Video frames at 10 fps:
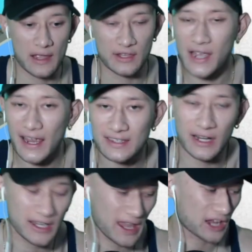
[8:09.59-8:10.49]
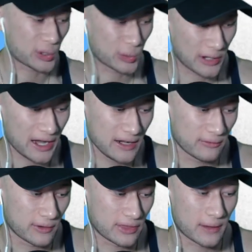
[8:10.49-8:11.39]
You guys gotta get creative
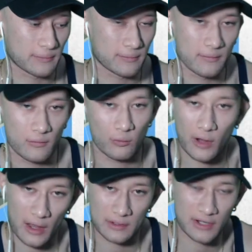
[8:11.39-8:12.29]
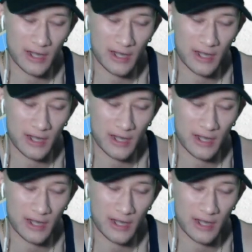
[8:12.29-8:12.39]
with it. What you guys